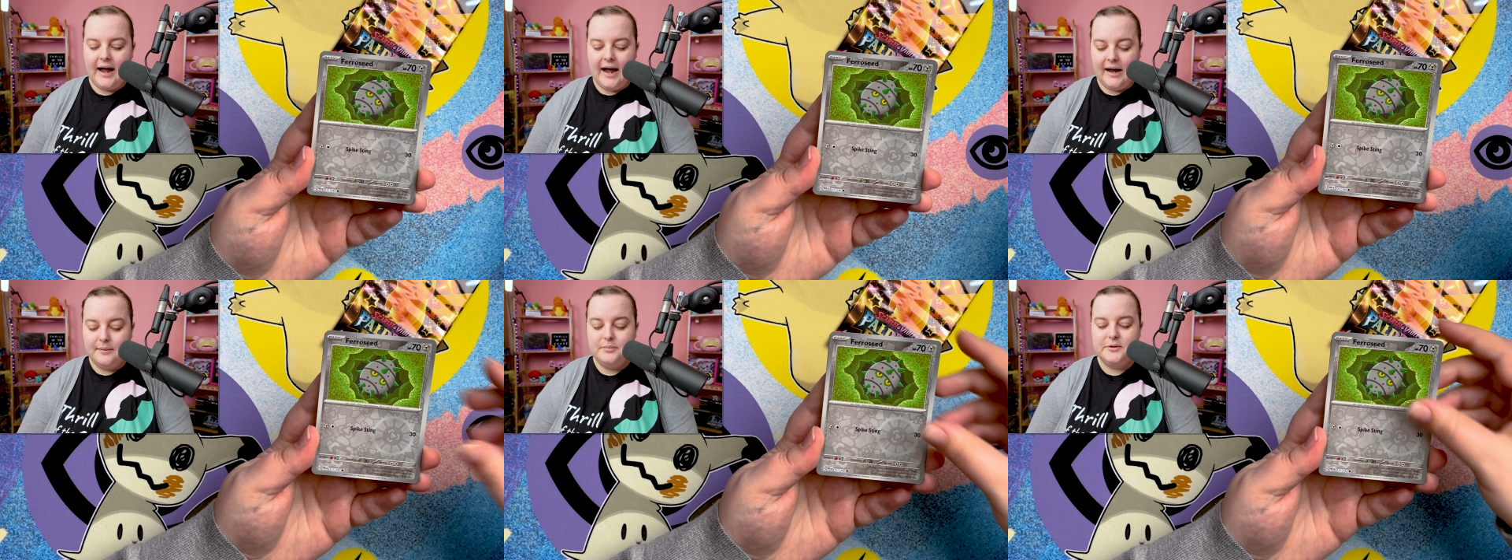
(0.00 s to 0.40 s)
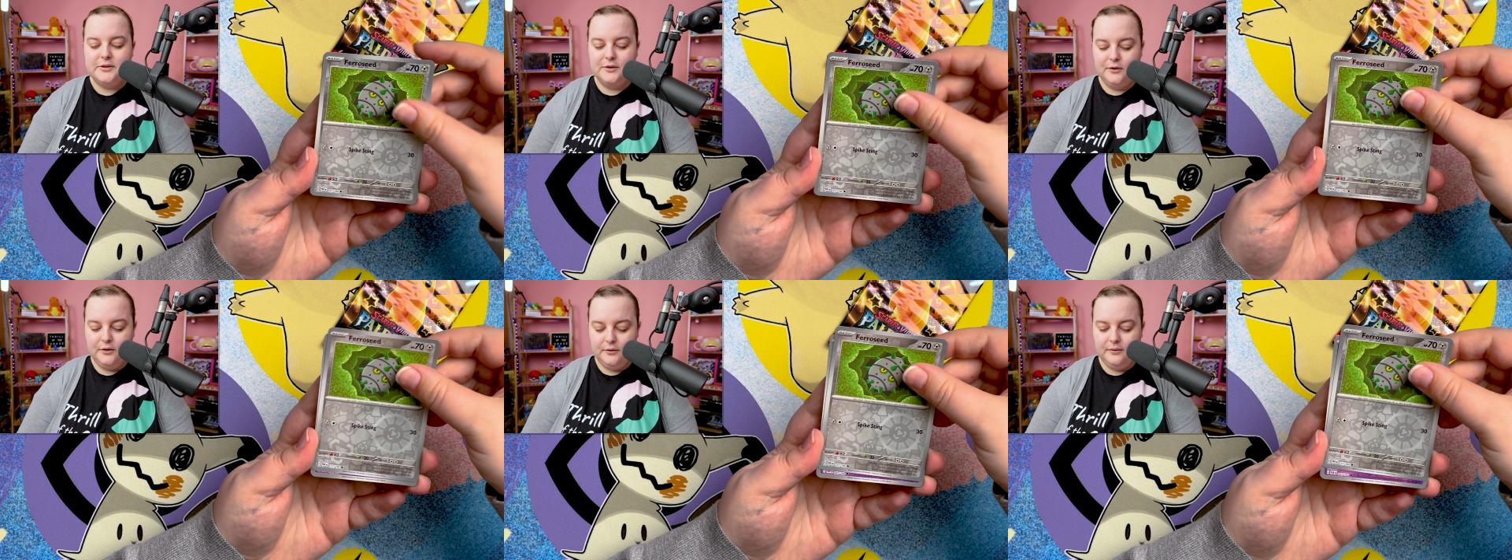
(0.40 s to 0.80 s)

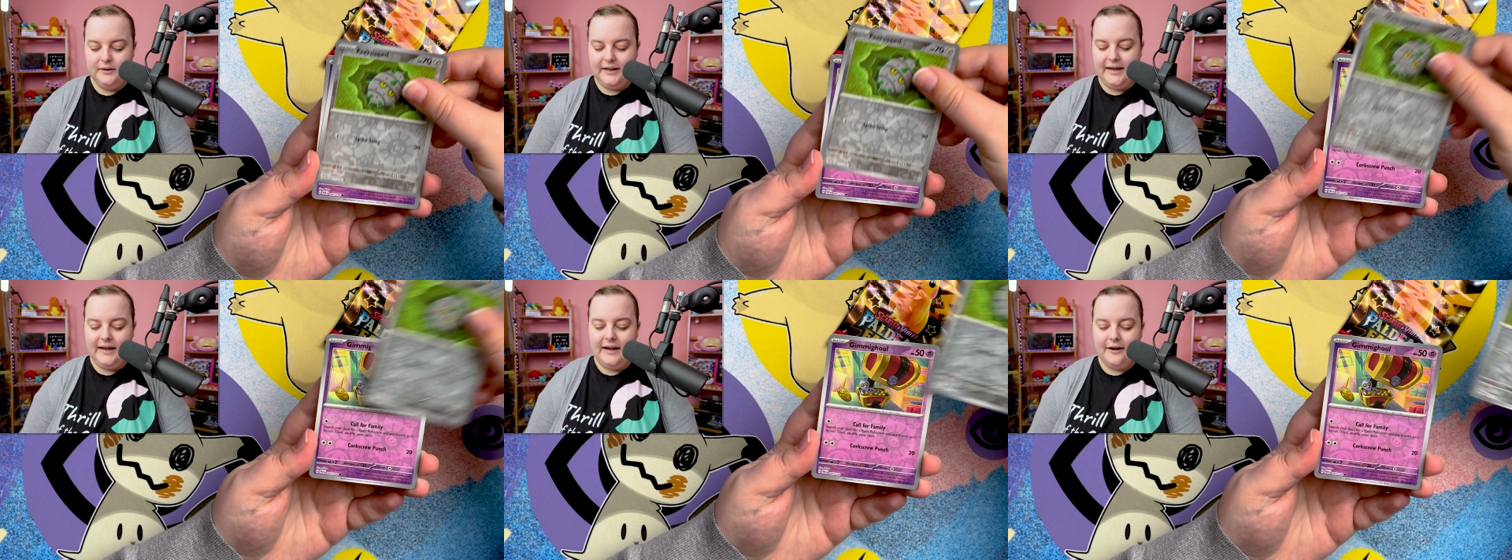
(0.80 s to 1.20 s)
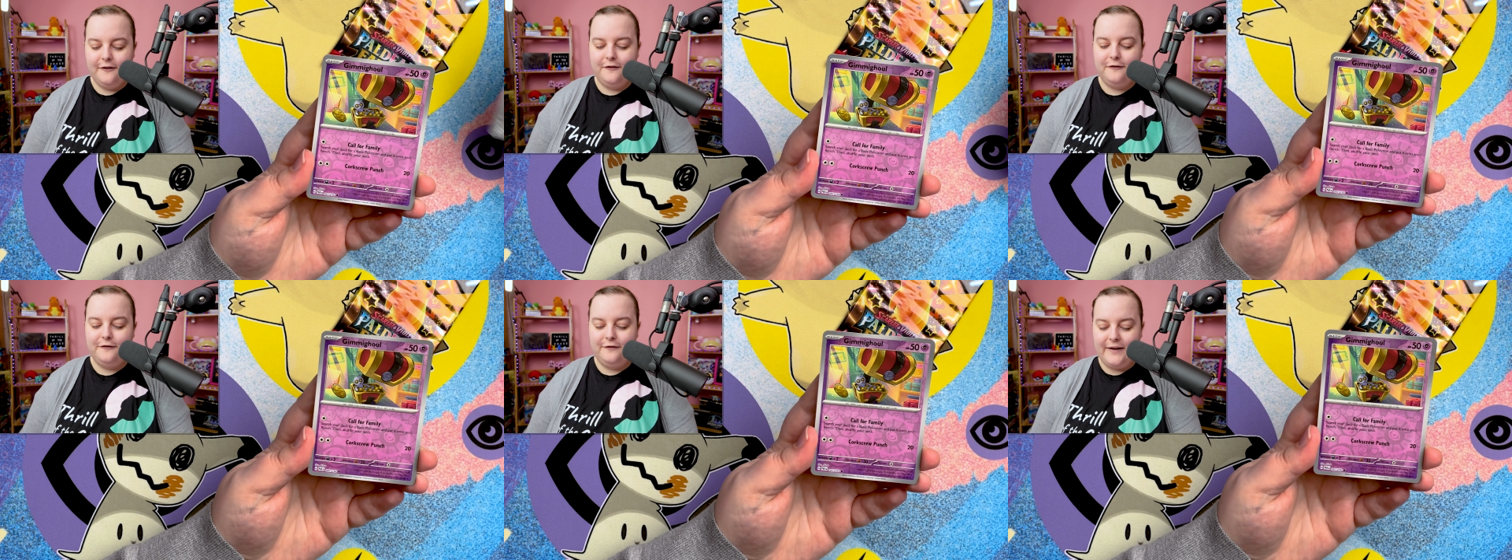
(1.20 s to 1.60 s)
Absolutely
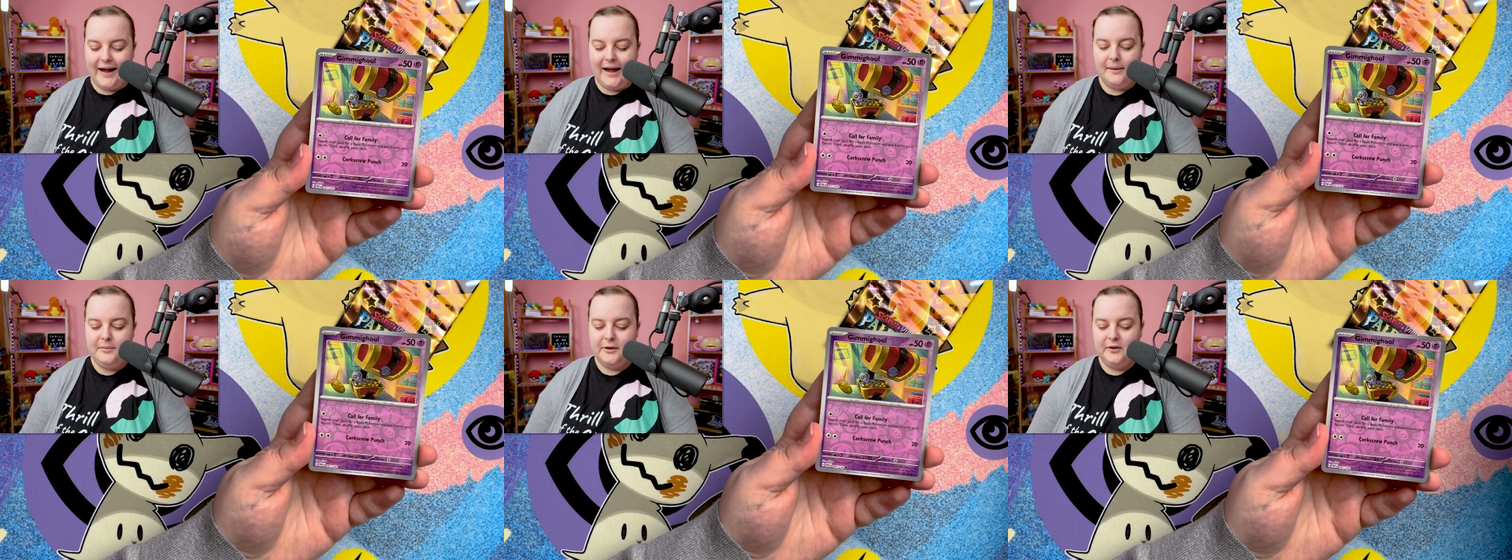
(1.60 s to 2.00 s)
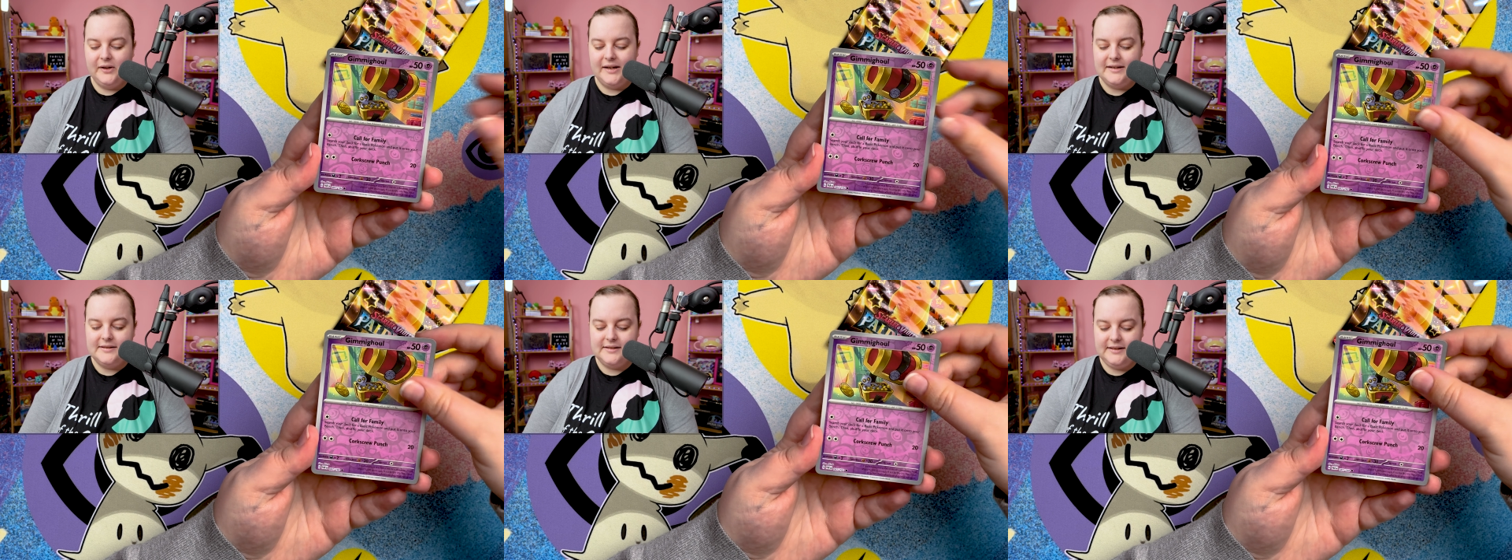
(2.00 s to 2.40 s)

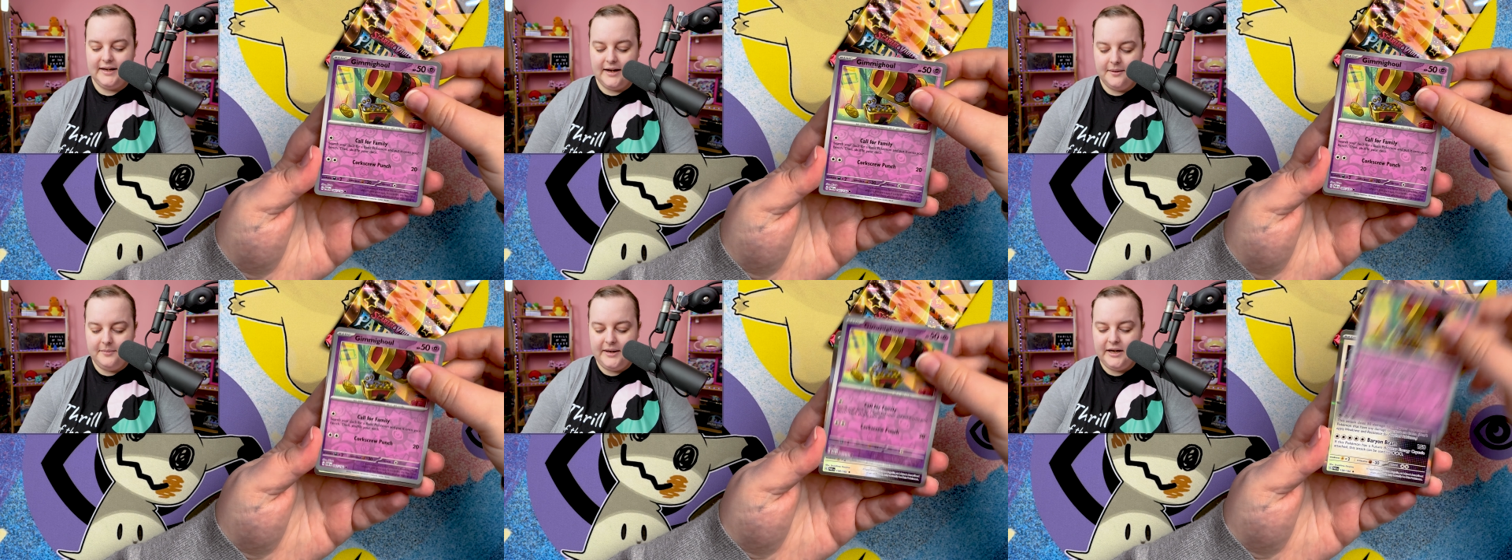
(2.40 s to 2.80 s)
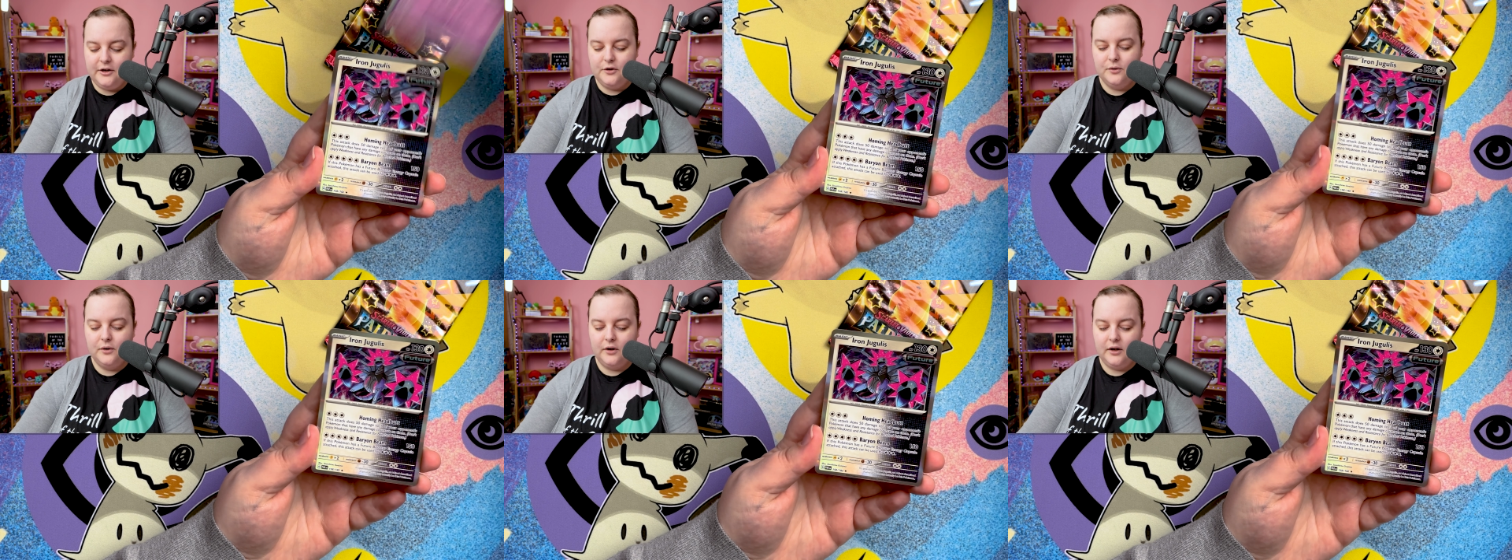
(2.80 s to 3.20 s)
fabulous. Gimme
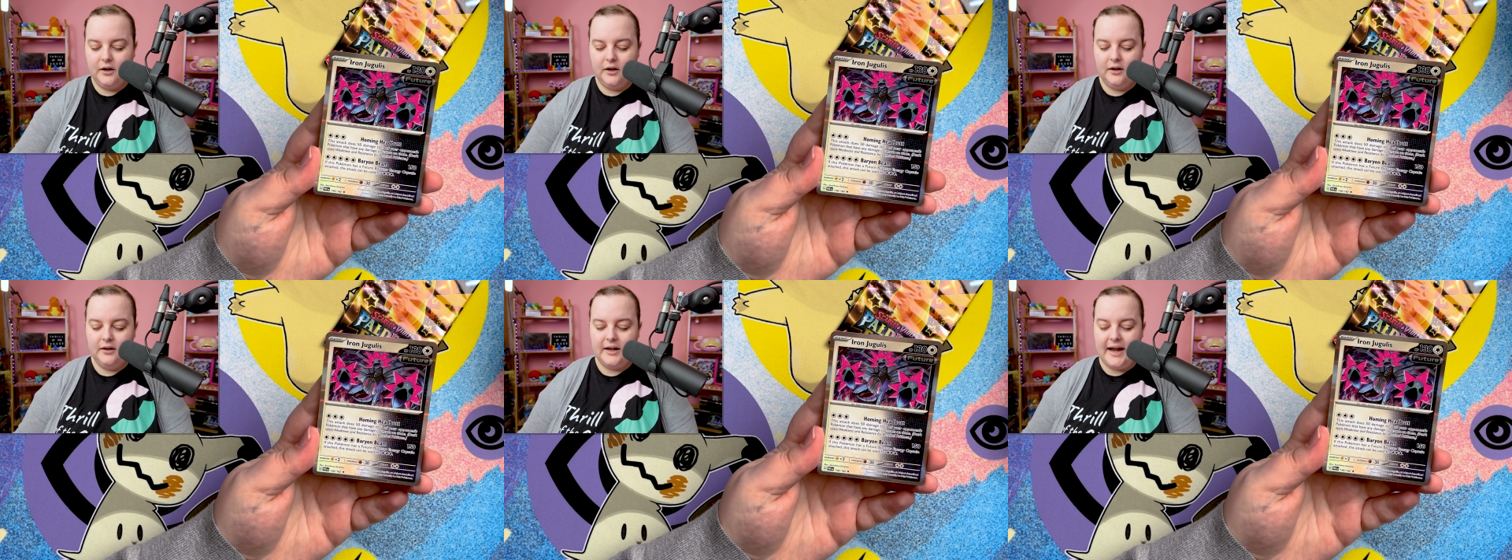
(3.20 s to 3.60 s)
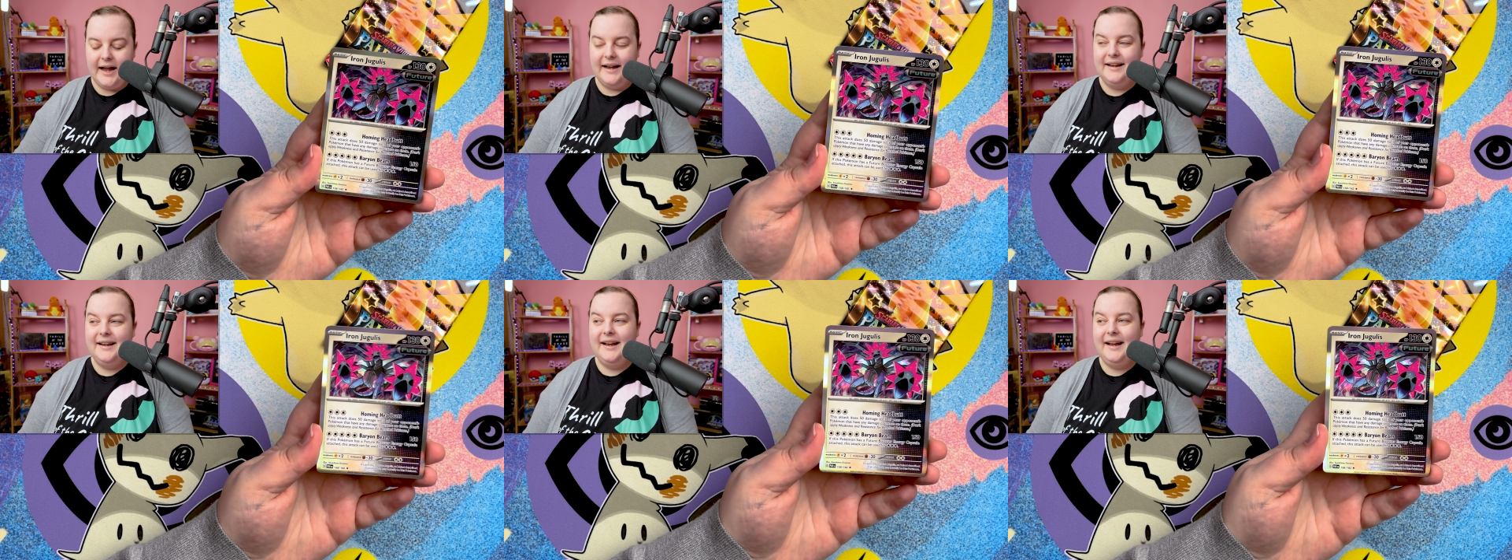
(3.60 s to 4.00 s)
Ghoul
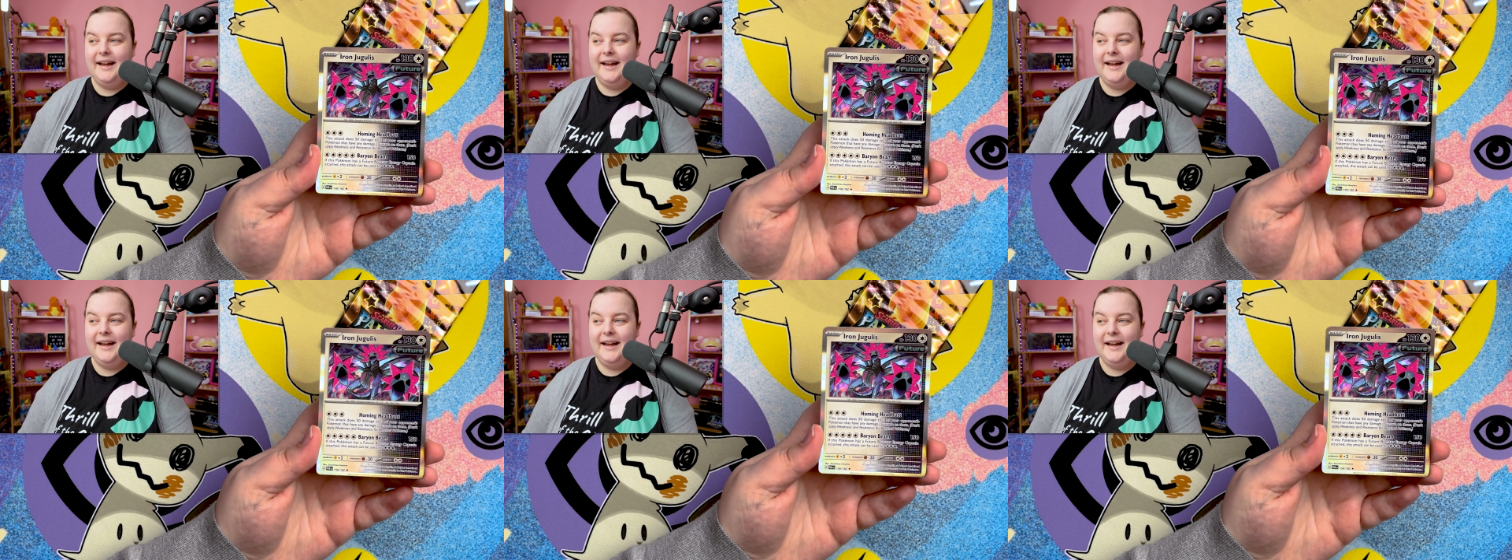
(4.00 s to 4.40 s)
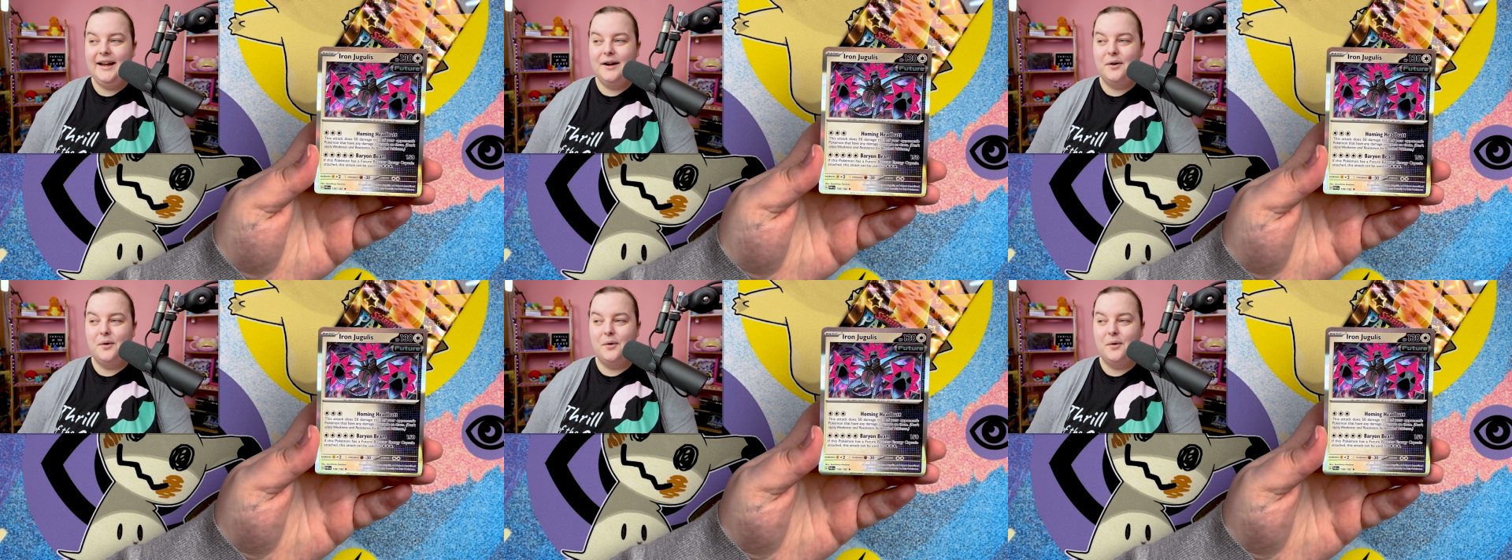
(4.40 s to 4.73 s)
and a